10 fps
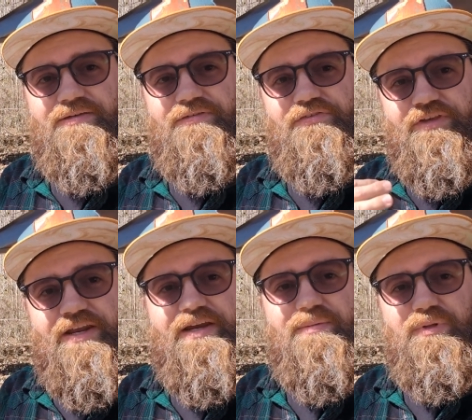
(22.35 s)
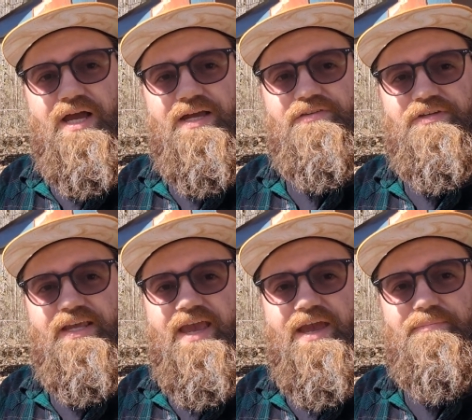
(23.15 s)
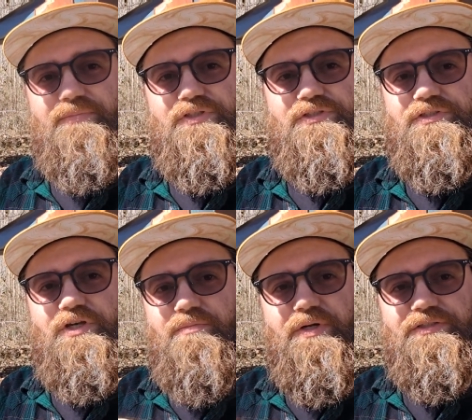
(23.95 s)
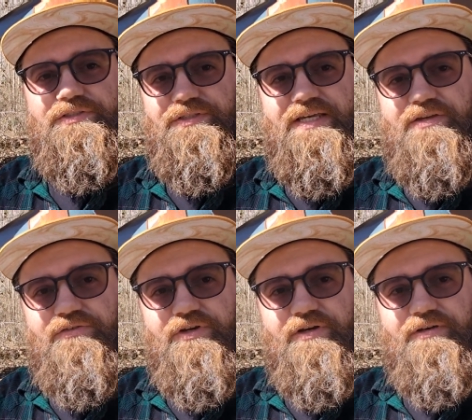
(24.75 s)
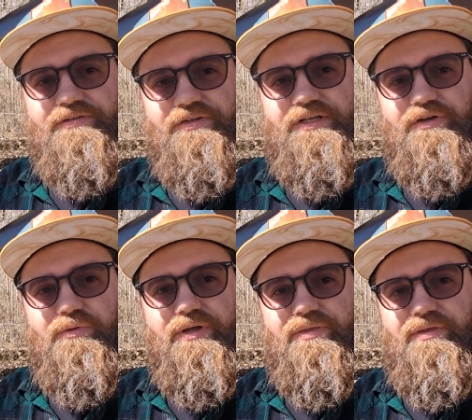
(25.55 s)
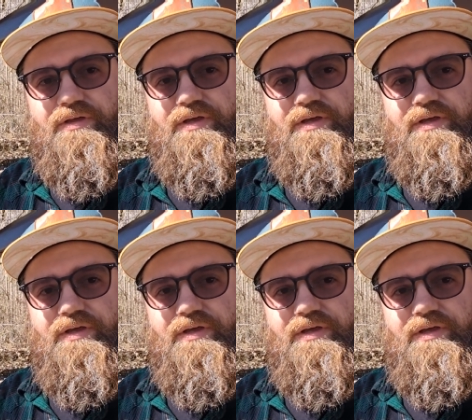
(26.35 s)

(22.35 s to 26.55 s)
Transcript: setting up lines in camp just so much easier to deal with.